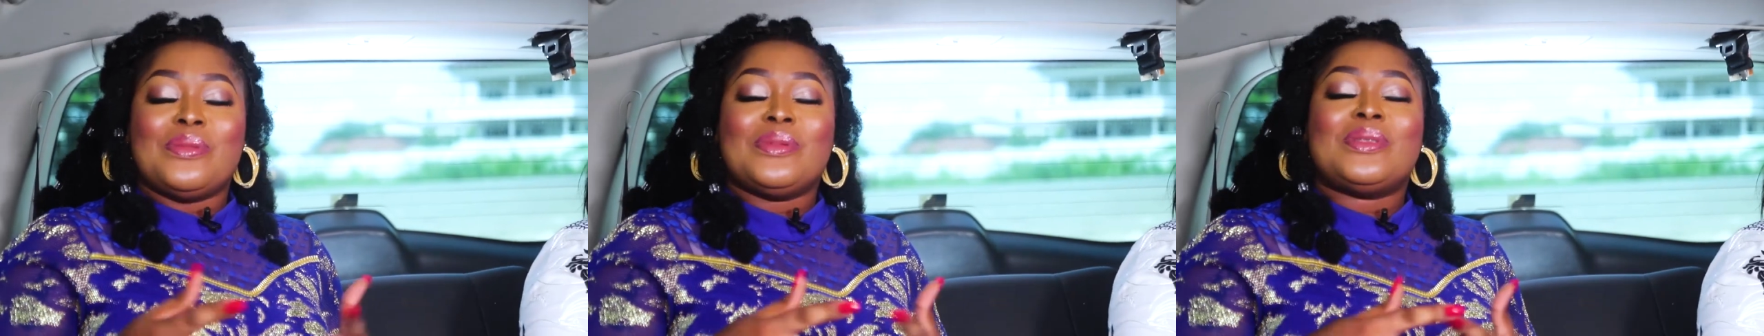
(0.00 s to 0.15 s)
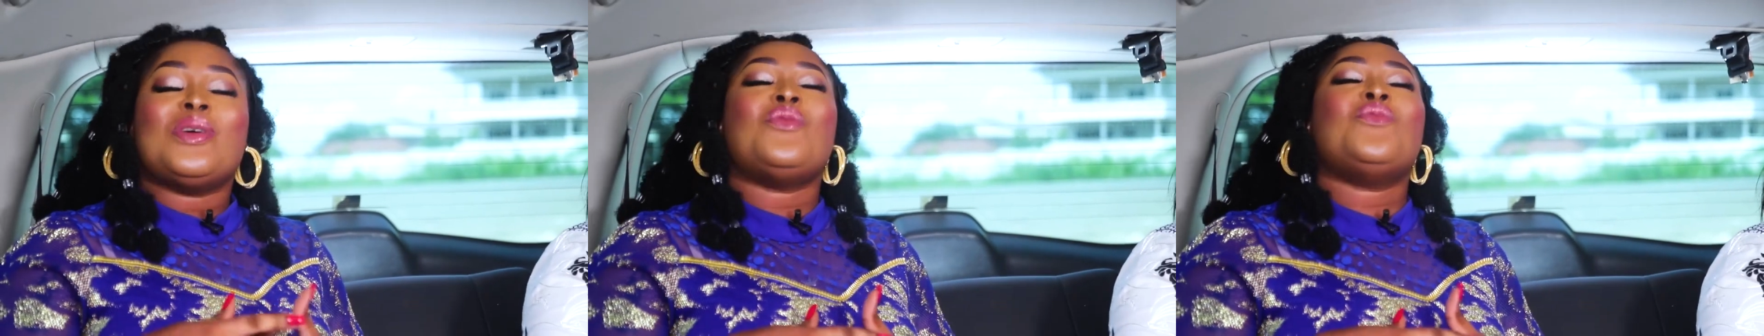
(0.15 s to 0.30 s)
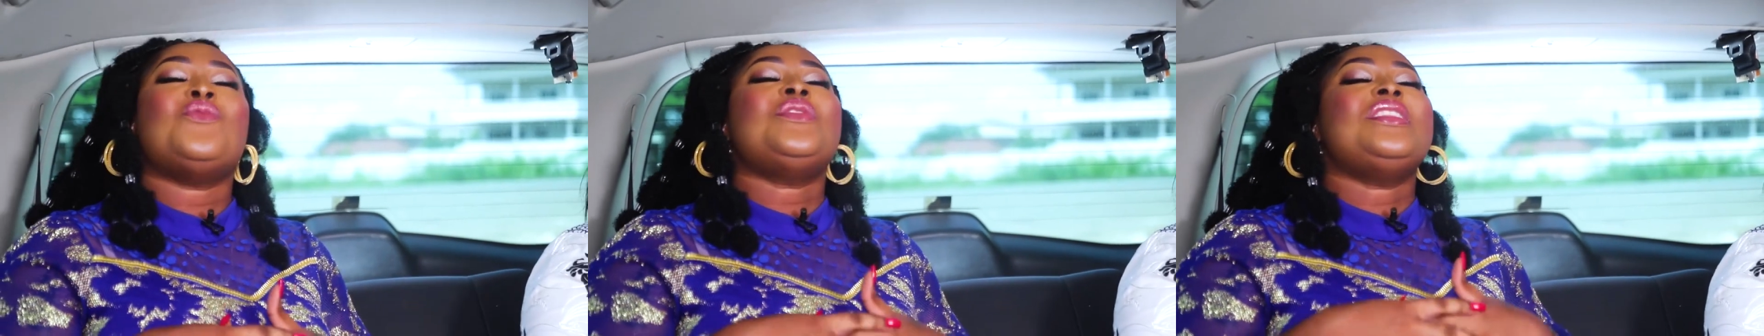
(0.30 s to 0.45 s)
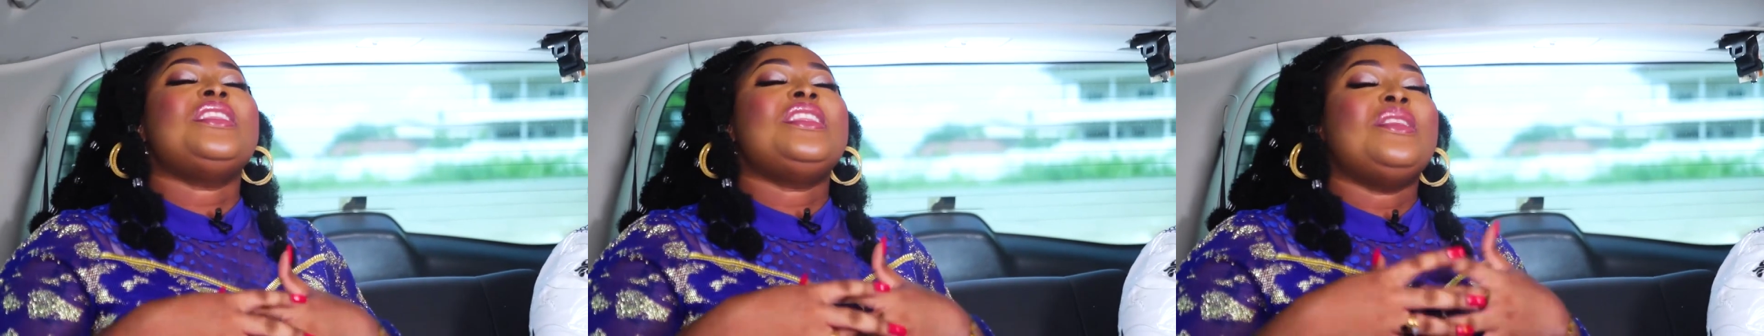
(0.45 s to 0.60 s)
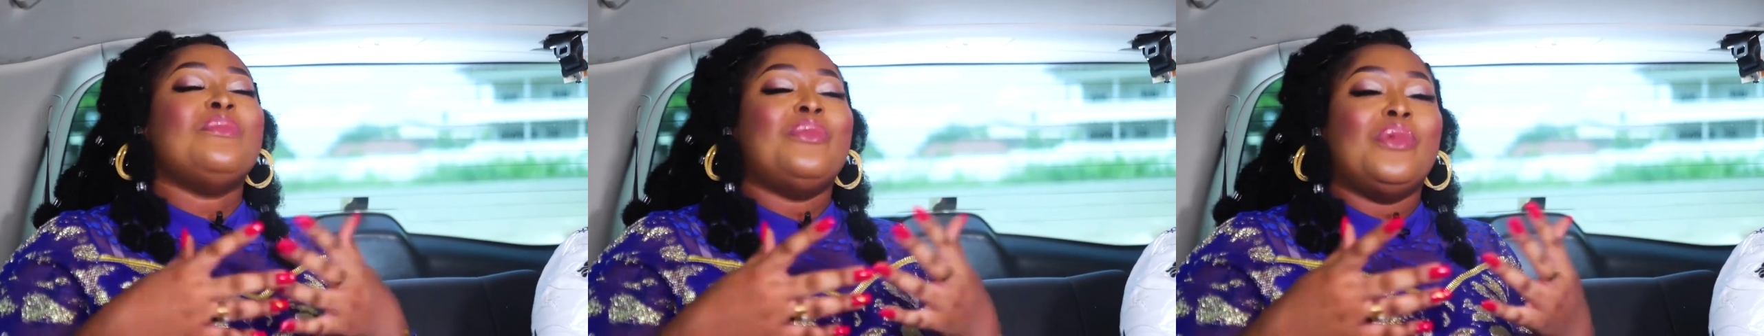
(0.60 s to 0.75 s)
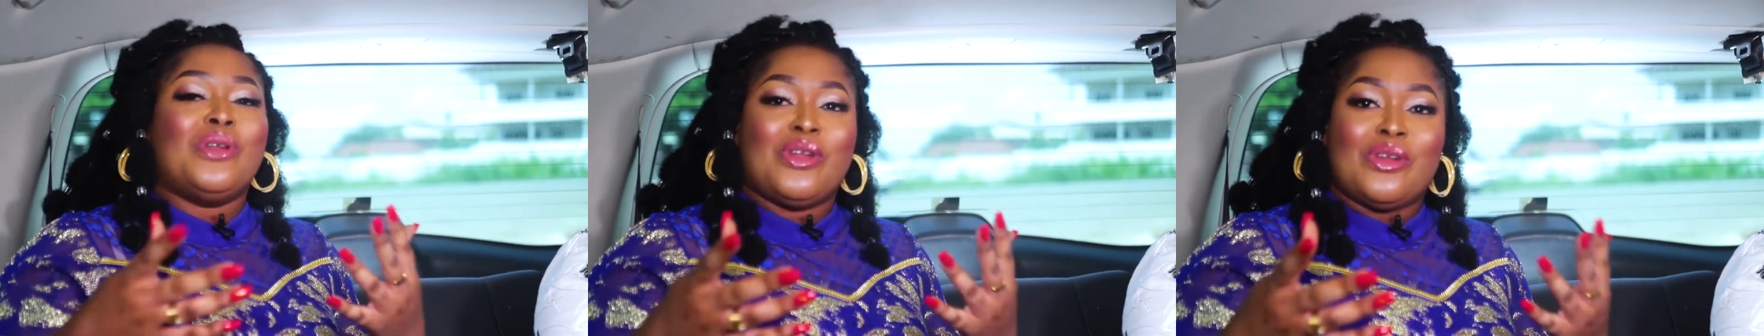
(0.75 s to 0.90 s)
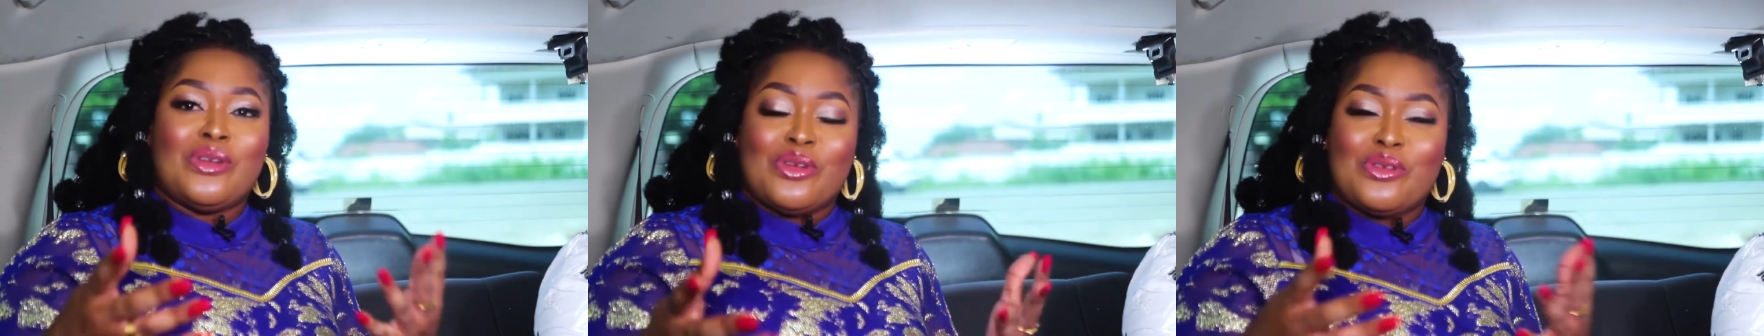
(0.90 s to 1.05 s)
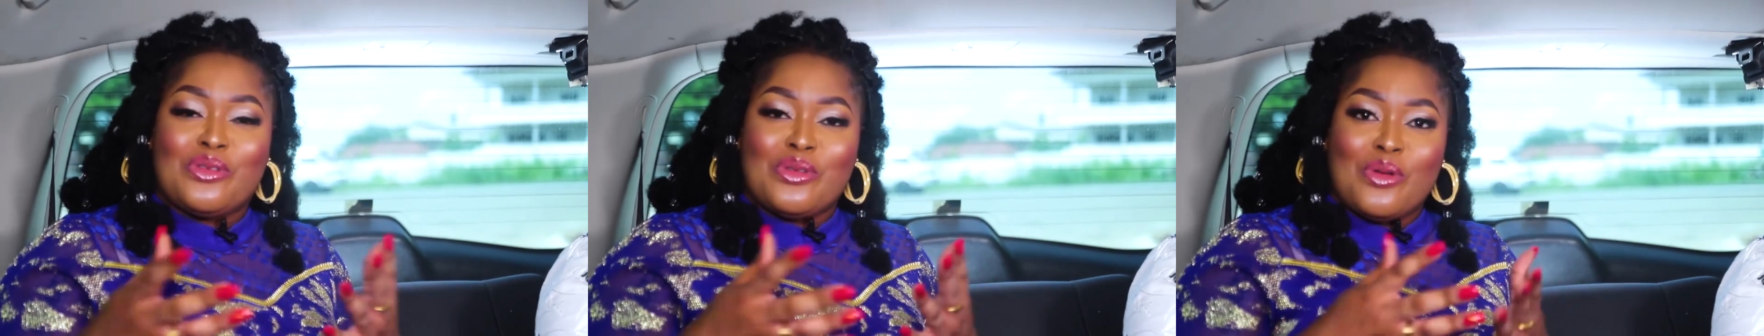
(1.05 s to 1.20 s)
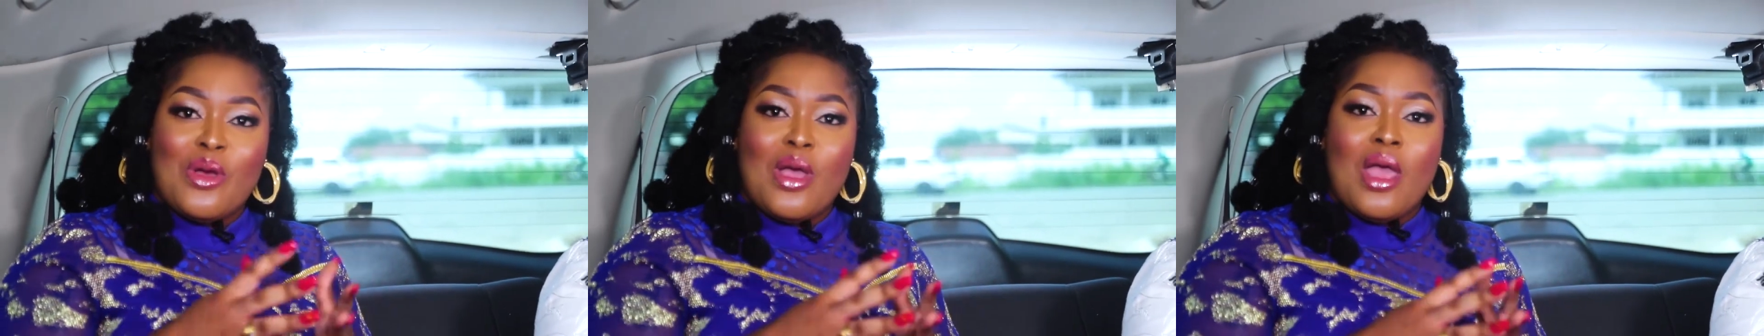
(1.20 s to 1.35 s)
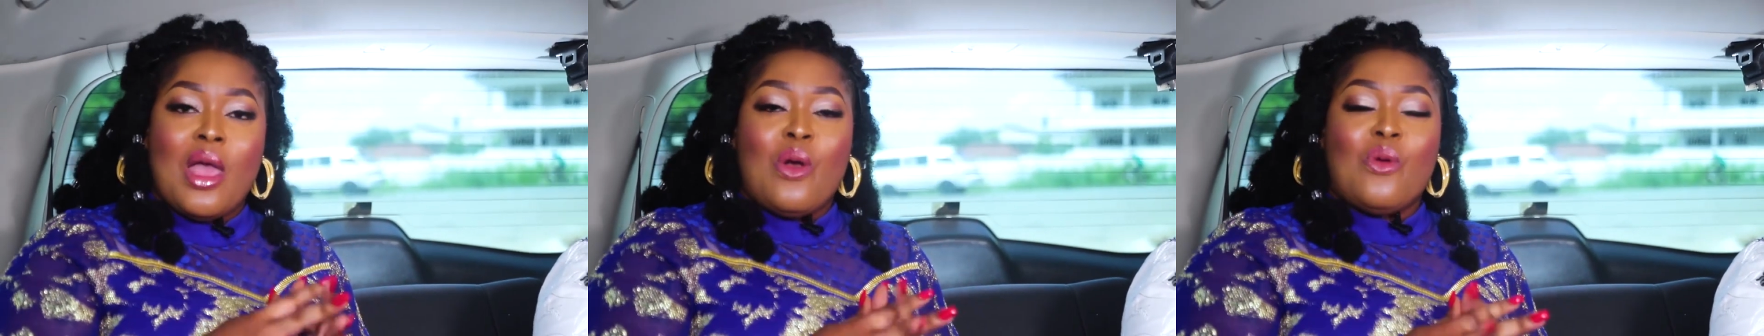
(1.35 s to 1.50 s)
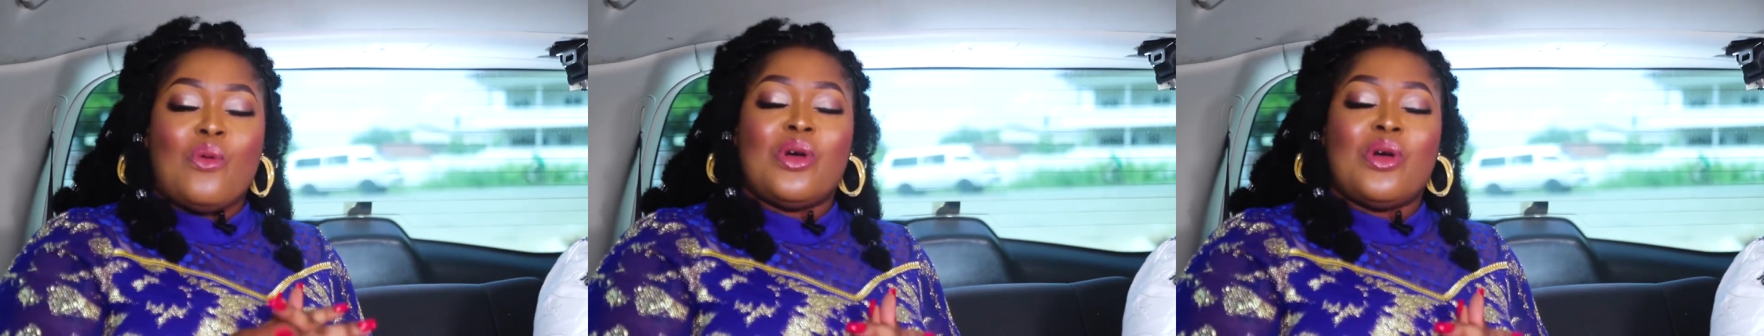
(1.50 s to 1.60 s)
and you say, wouldn't you want to do?